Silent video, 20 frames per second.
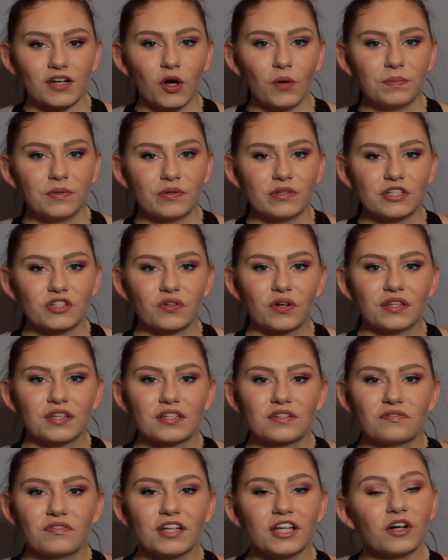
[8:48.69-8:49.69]
I hope you enjoyed
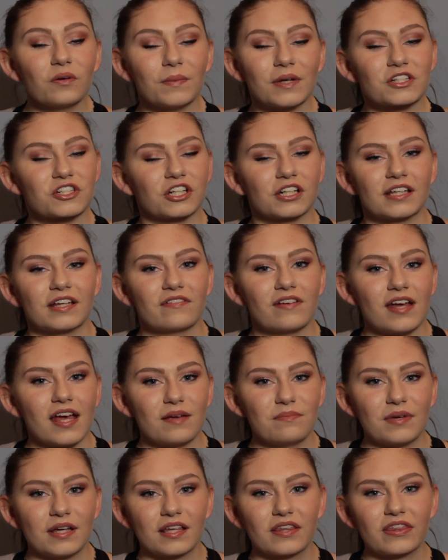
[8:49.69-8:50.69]
this video. Make sure to give it
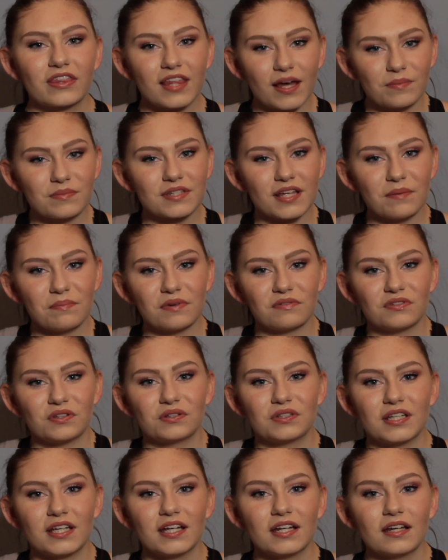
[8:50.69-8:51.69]
a big thumbs up if
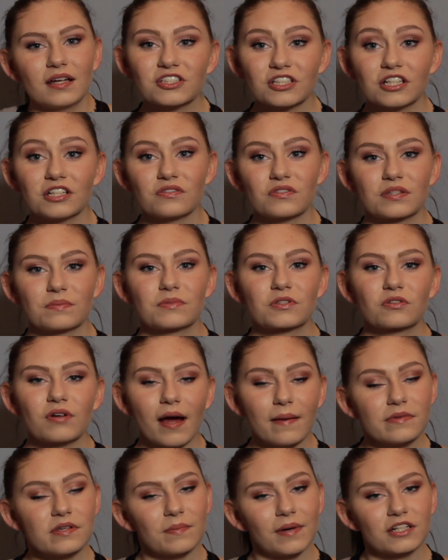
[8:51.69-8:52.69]
you did. Make sure you
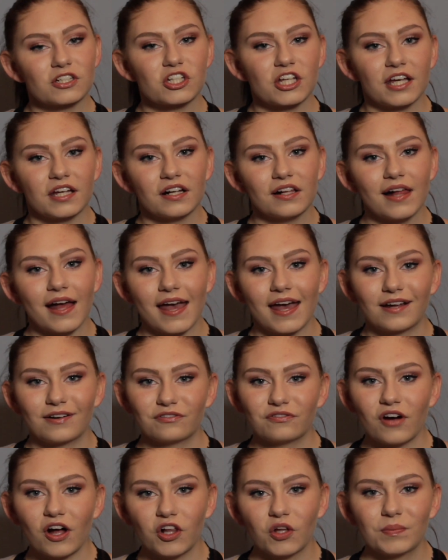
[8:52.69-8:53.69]
subscribe to my channel
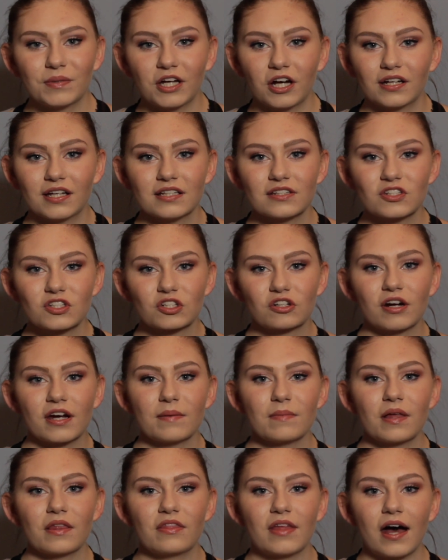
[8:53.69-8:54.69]
and follow me on
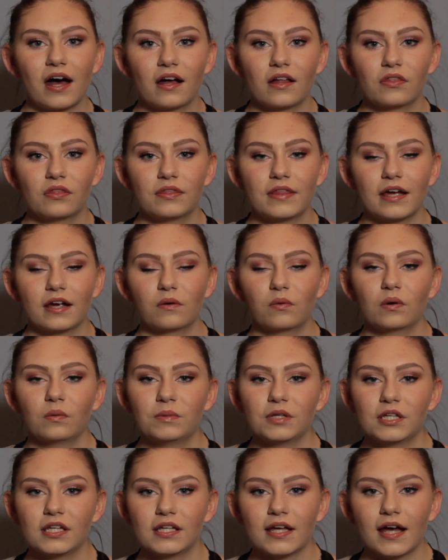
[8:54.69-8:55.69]
Instagram. That they will
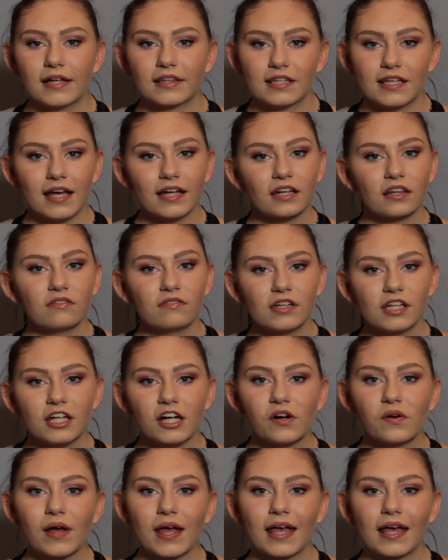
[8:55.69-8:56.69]
be at the end of the
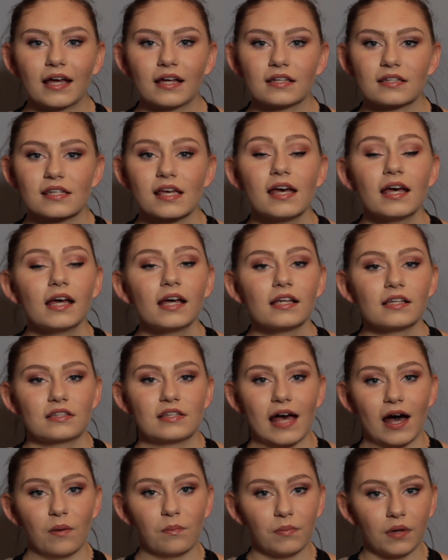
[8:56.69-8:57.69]
video and
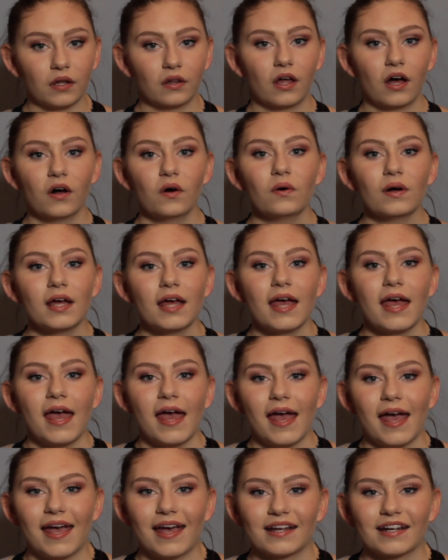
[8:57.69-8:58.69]
down below.
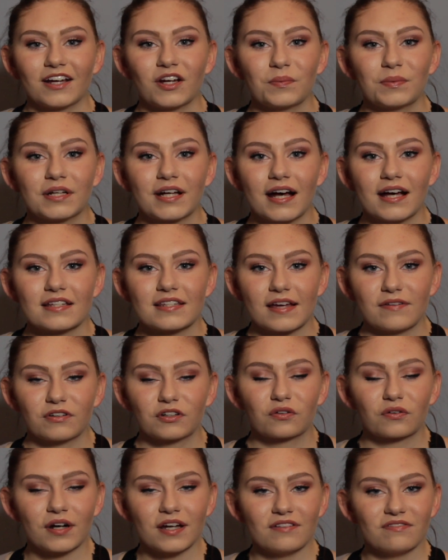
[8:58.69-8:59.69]
And I hope you guys have
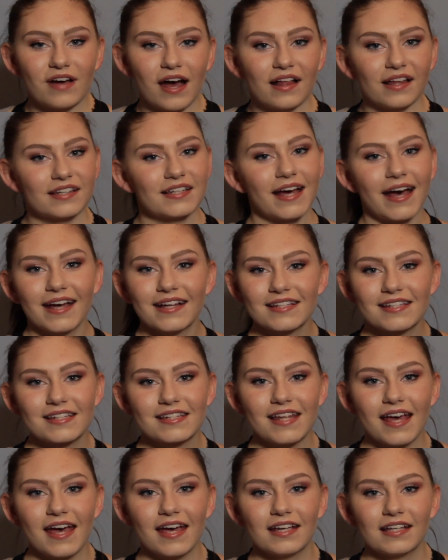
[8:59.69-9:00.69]
a great
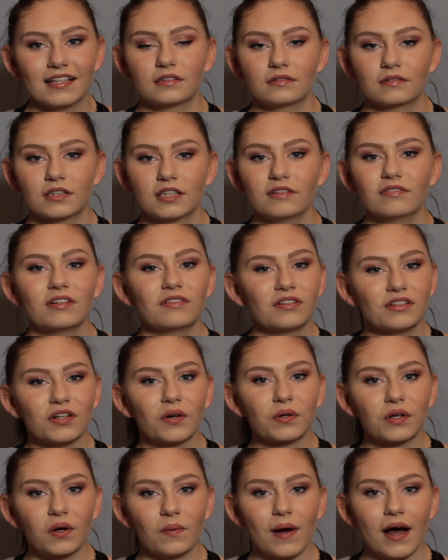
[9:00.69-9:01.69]
Valentine's Day. Even if you
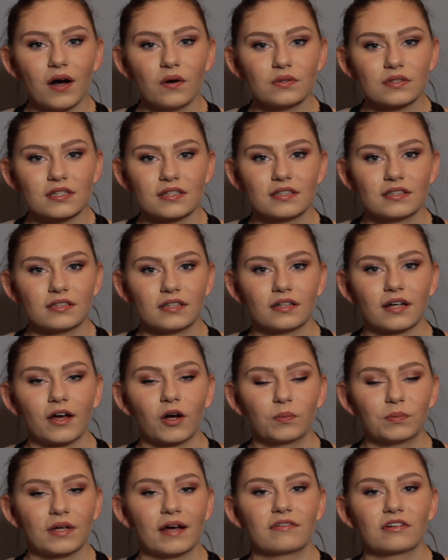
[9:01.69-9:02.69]
don't go out,
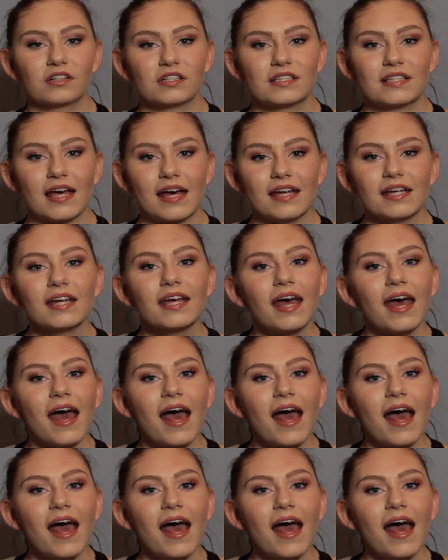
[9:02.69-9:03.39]
I hope you have a good day.